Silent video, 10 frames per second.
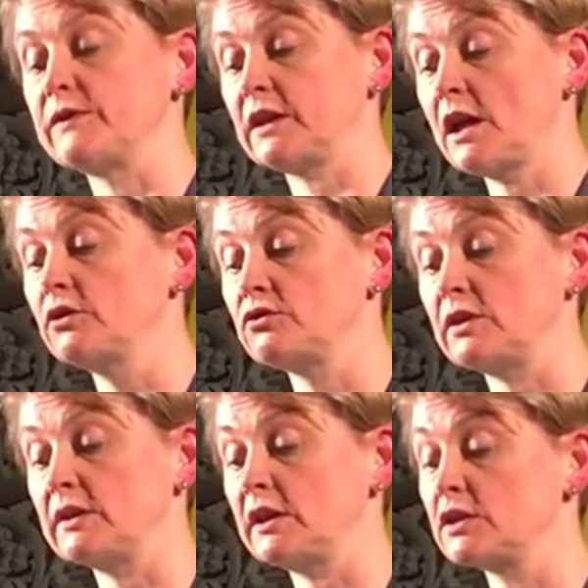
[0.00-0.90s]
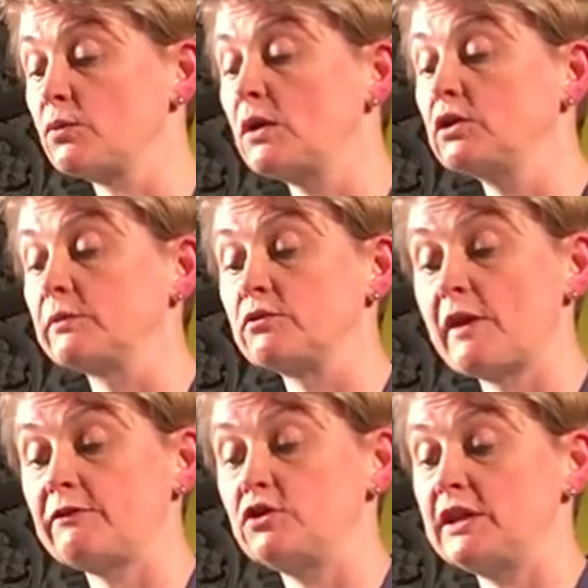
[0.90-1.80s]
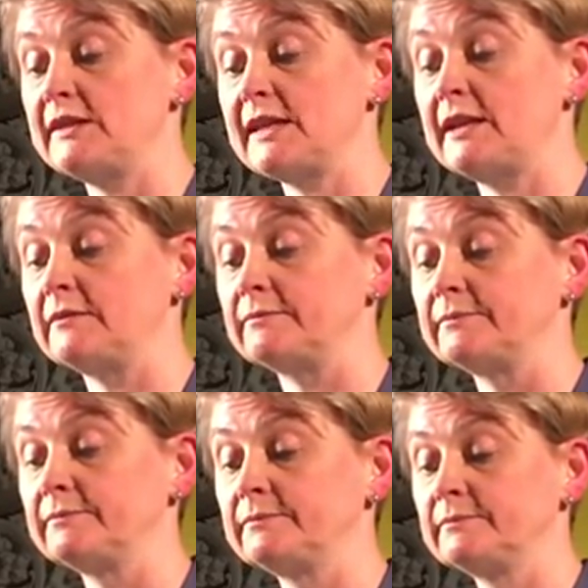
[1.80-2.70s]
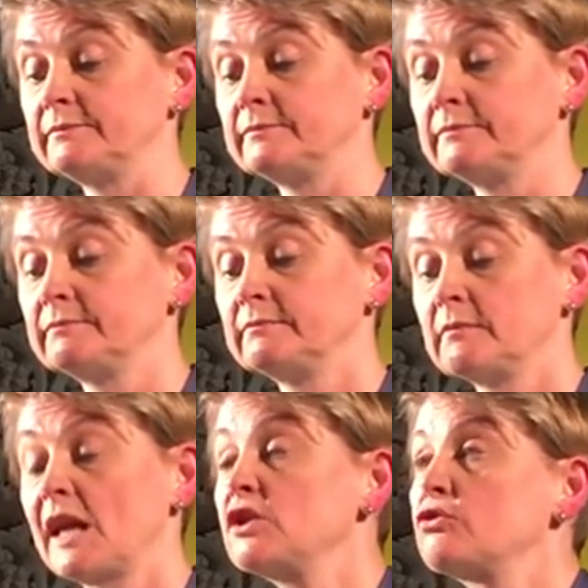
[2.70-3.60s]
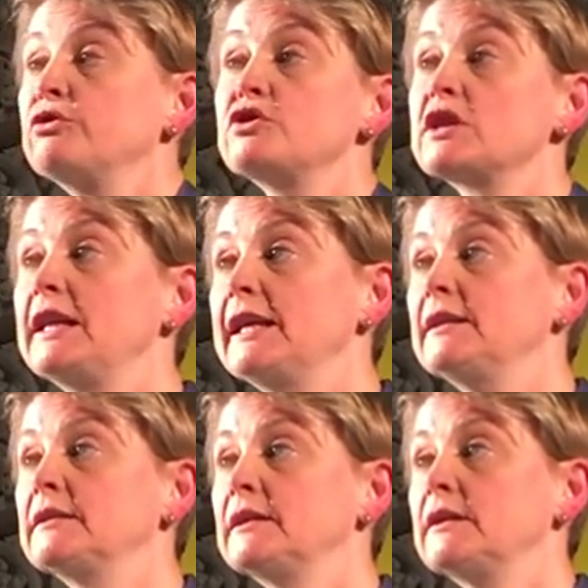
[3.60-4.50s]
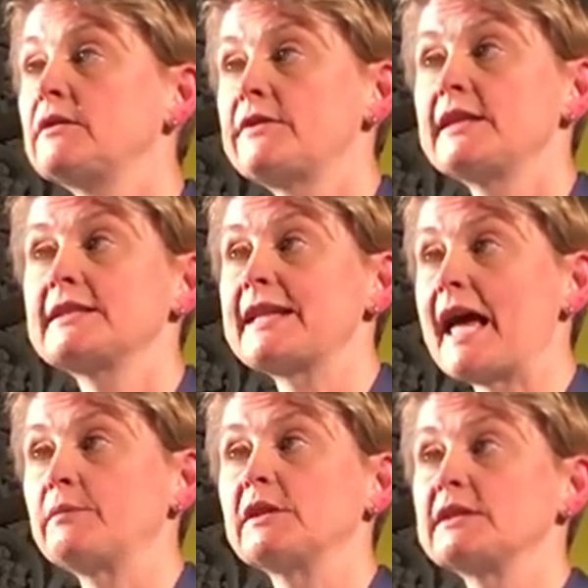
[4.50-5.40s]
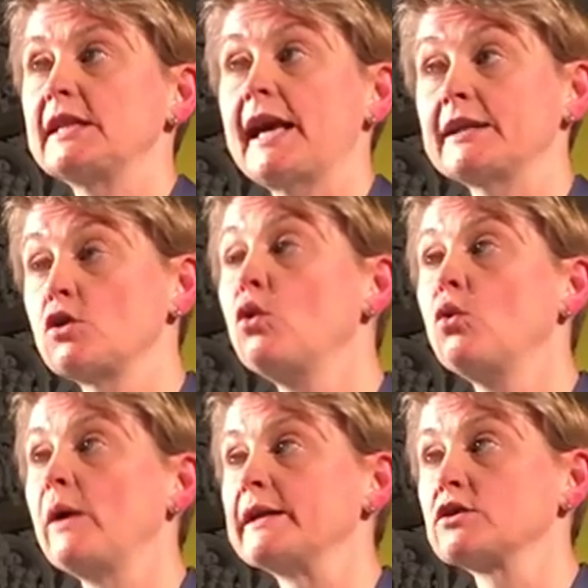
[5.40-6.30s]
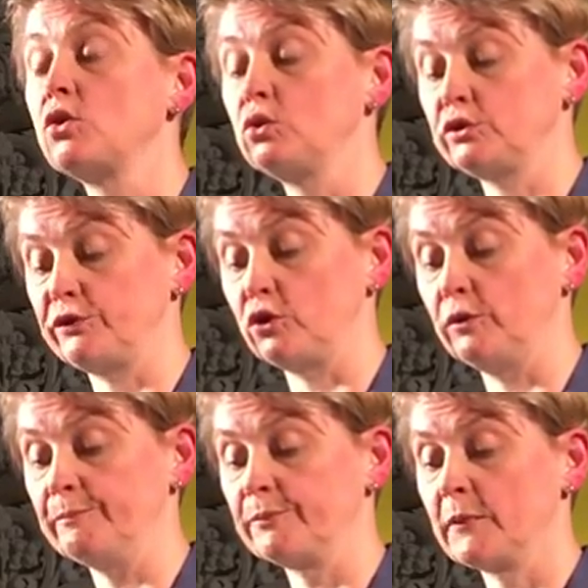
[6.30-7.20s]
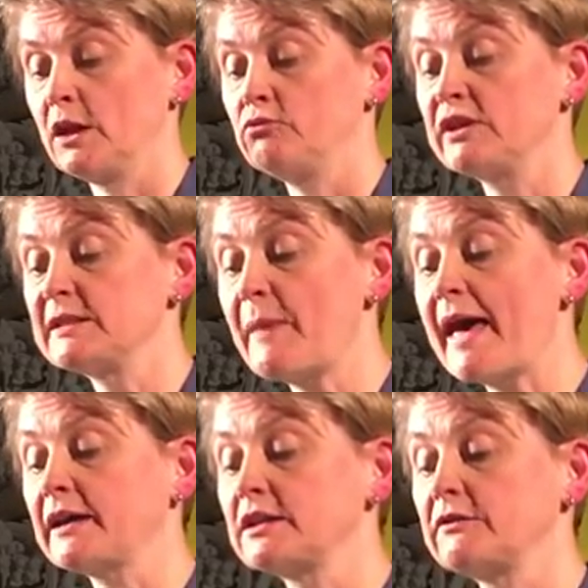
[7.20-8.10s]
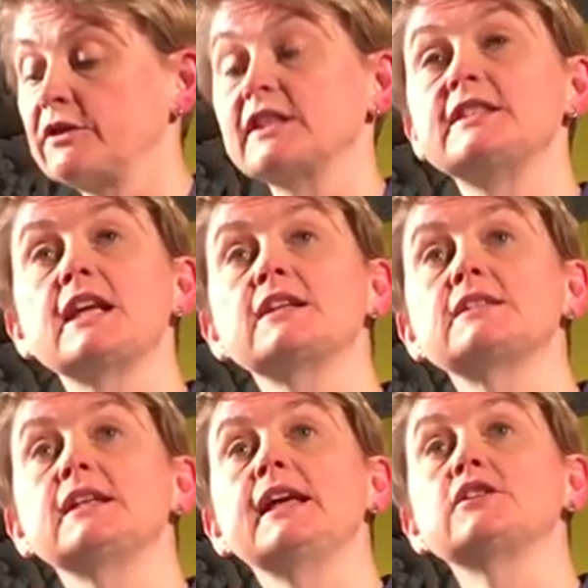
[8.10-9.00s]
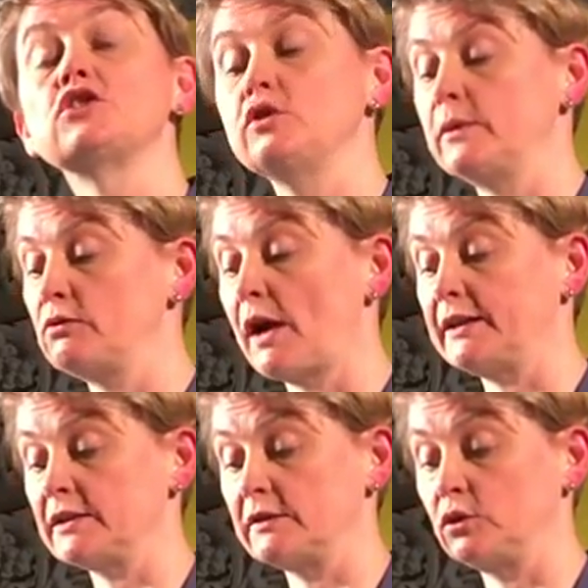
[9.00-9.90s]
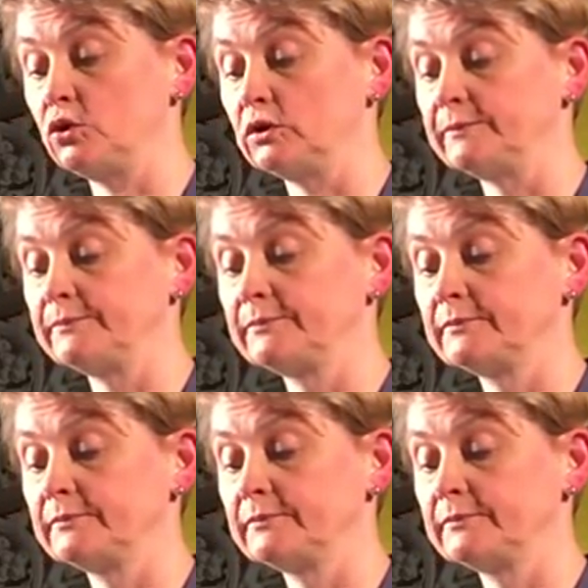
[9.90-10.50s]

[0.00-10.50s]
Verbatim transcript: of the country that has welcomed refugees in. And crucially, the things that Amnesty has always called for, respect for the dignity and human rights of all.